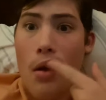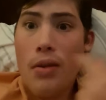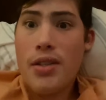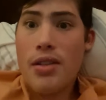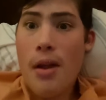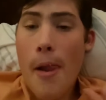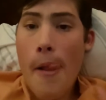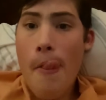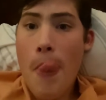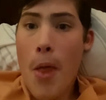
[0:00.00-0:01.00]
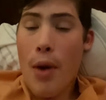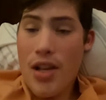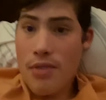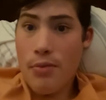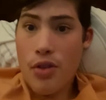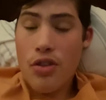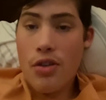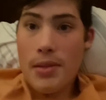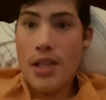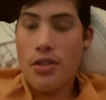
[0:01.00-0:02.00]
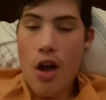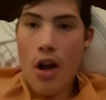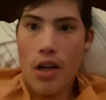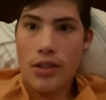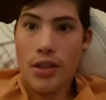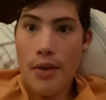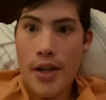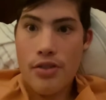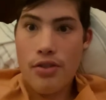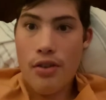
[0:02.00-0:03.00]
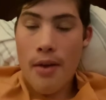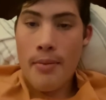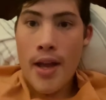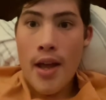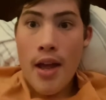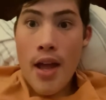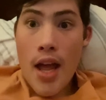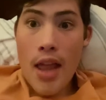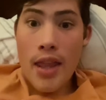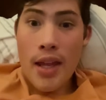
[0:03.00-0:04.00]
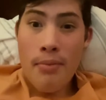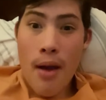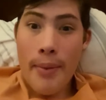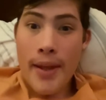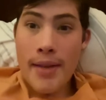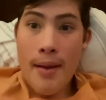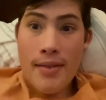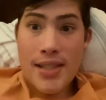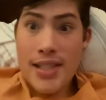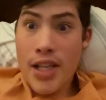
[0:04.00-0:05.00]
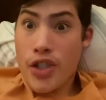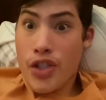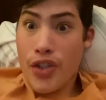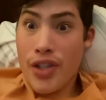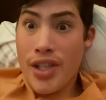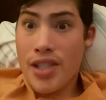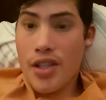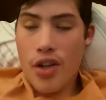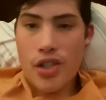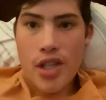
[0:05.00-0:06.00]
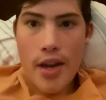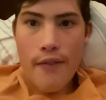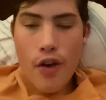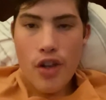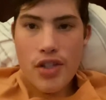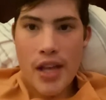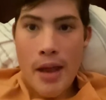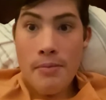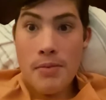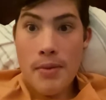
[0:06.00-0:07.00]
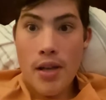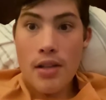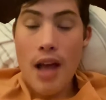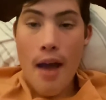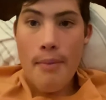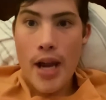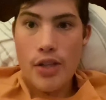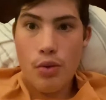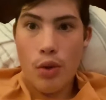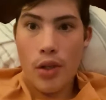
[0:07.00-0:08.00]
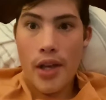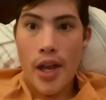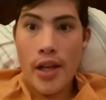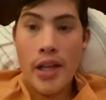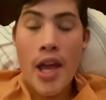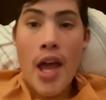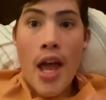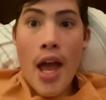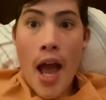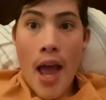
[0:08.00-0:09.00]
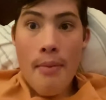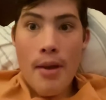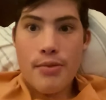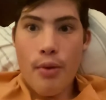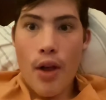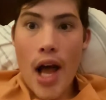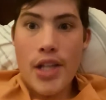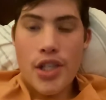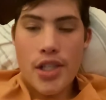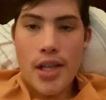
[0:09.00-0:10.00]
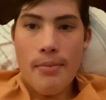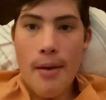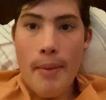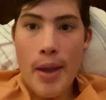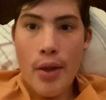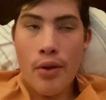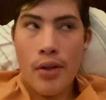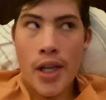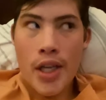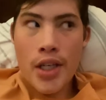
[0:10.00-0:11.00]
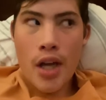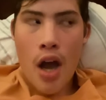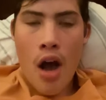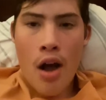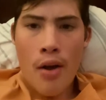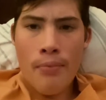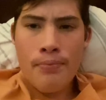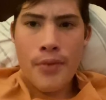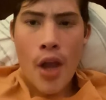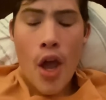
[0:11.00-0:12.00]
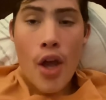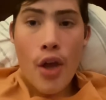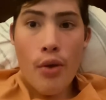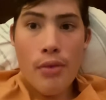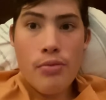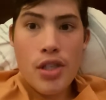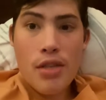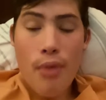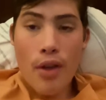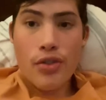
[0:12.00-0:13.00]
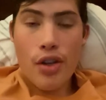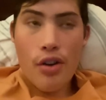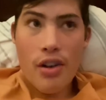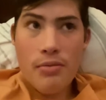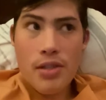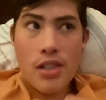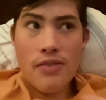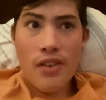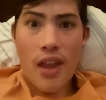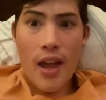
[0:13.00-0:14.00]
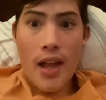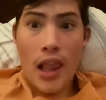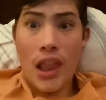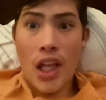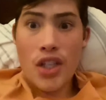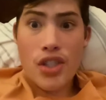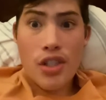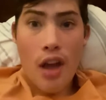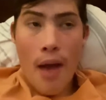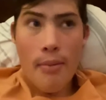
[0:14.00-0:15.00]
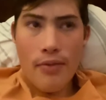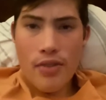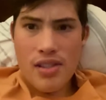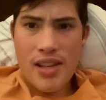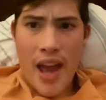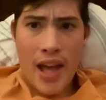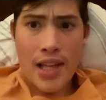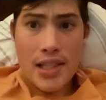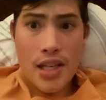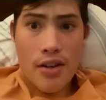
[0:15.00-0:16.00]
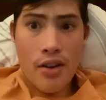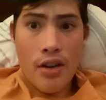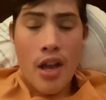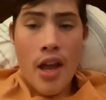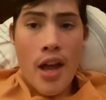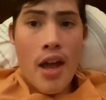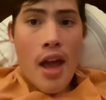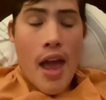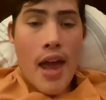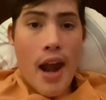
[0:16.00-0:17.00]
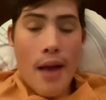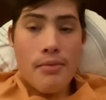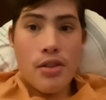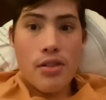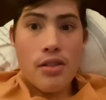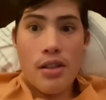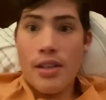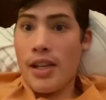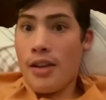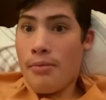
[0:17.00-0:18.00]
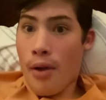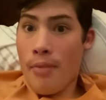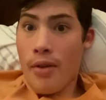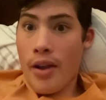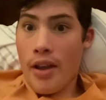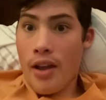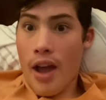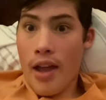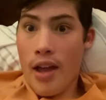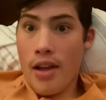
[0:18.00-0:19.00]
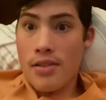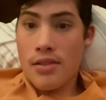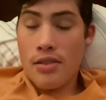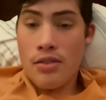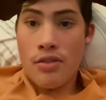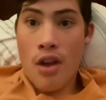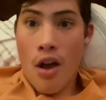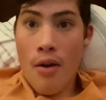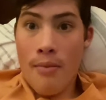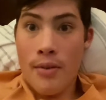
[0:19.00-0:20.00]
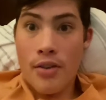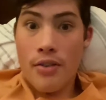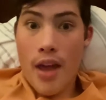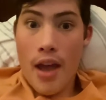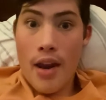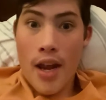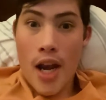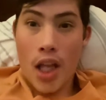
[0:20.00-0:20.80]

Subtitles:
just gonna watch some YouTube, TikTok, go on Instagram. And then probably about 6:30 start studying for exams, because I've been at school all day. I had basketball. I just ate a bagel and brown sugar cream cheese for like lunch. I mean, for snack, dinner. And I'm just need a brain break, I guess. So I'm going to do that and I'll